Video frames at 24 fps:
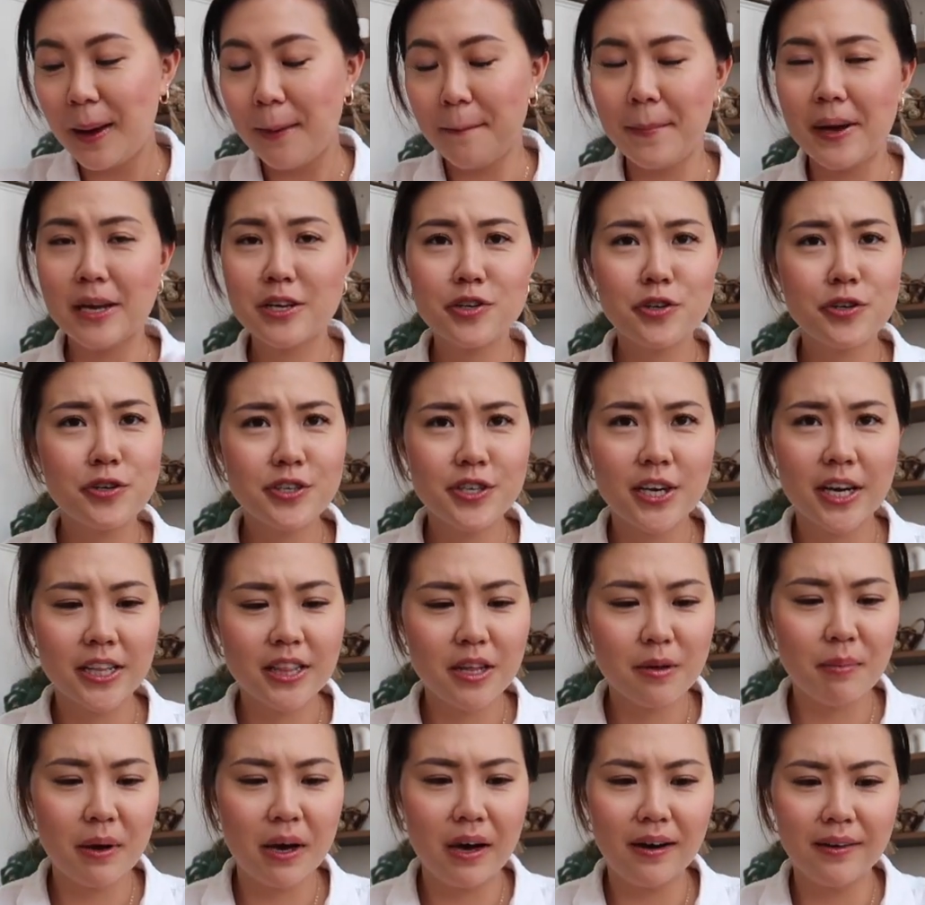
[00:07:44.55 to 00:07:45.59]
Make sure you check
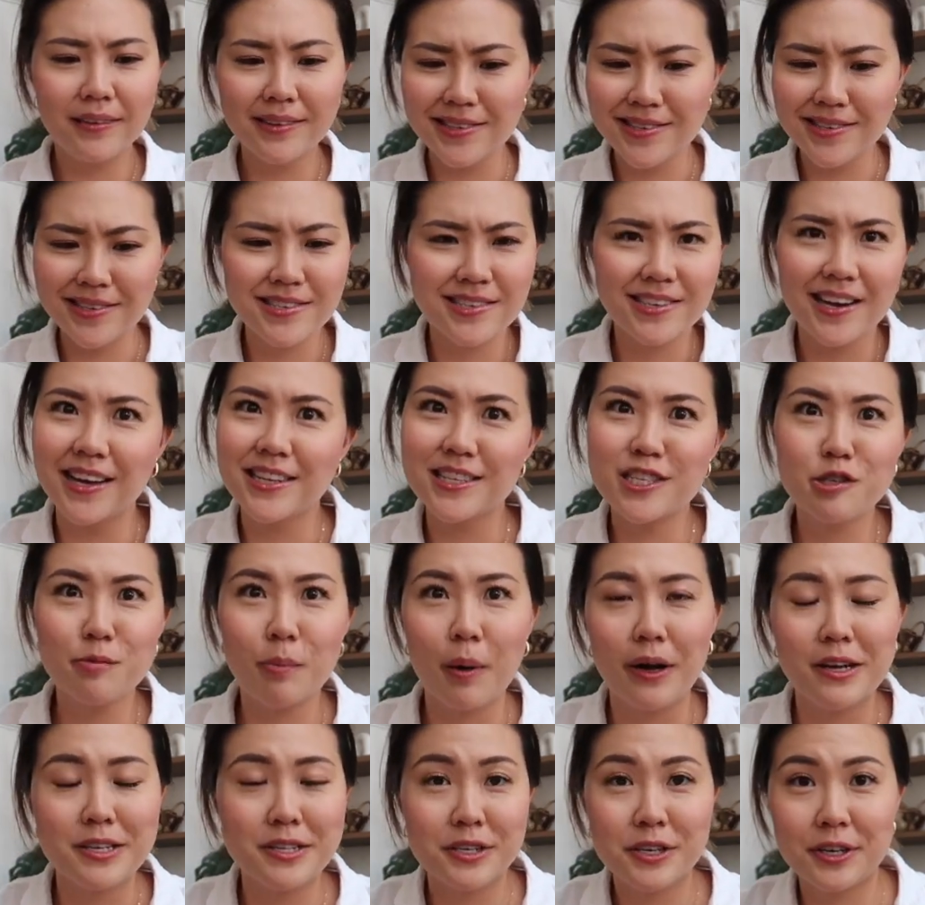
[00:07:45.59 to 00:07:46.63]
them out. This is not
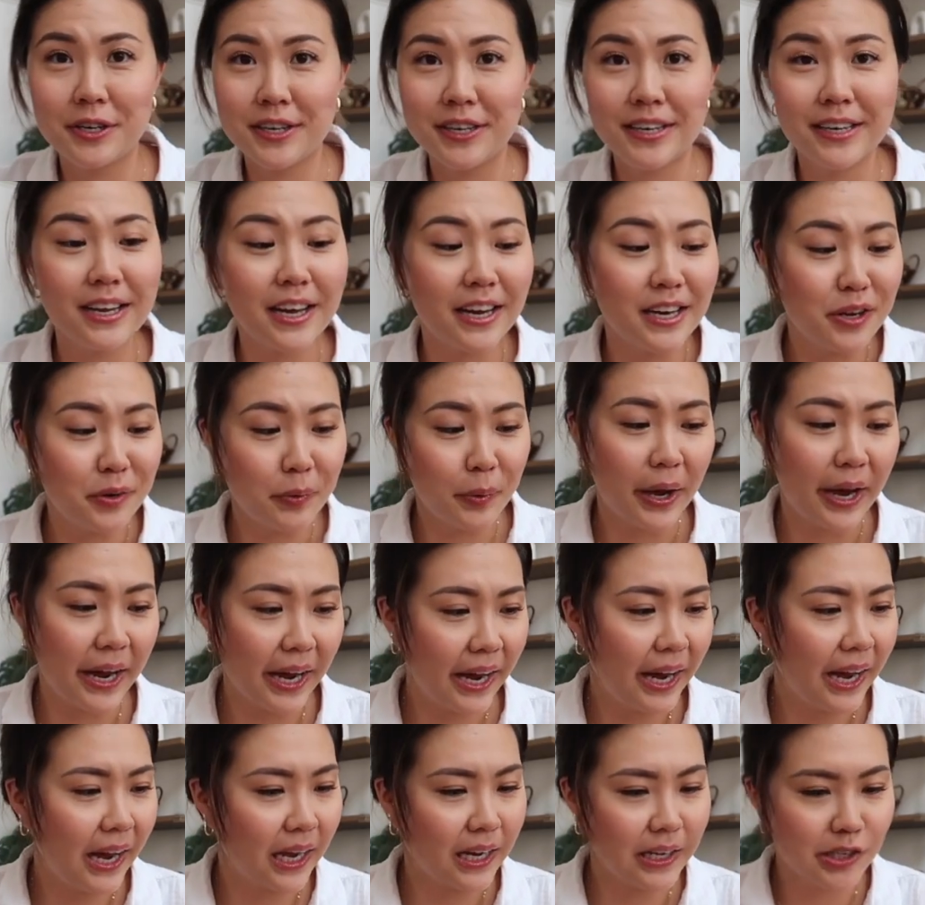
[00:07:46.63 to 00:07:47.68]
sponsored in any
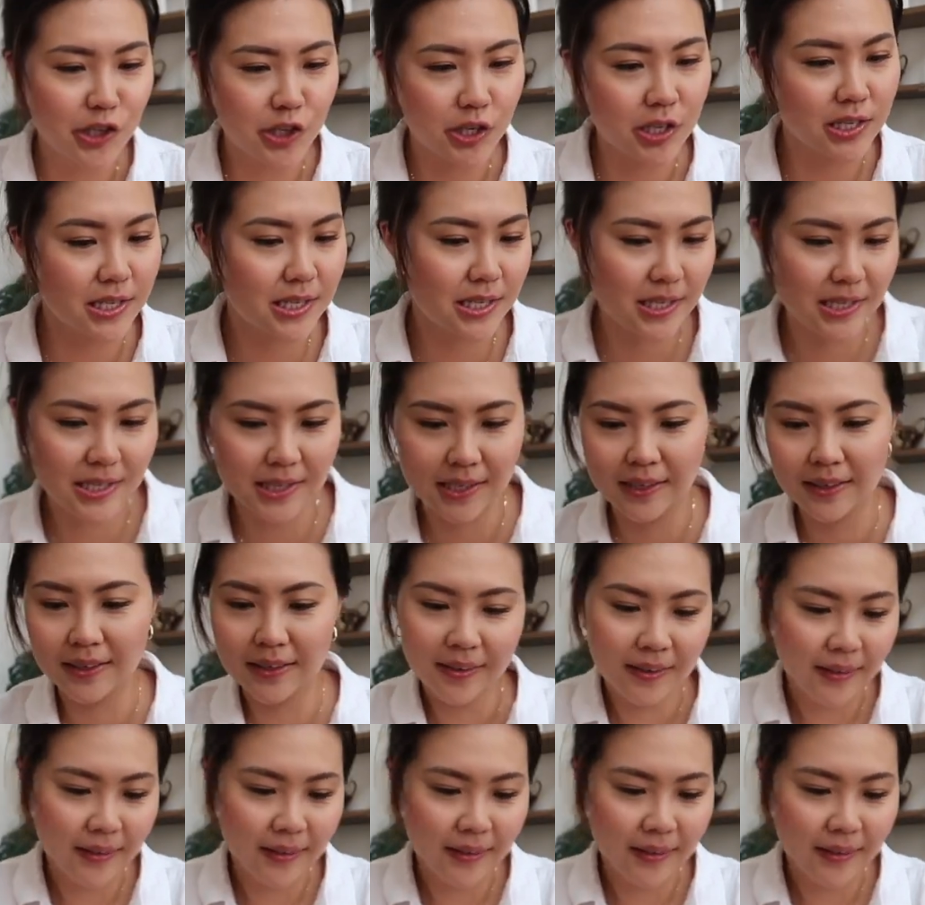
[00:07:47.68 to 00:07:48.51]
way. I just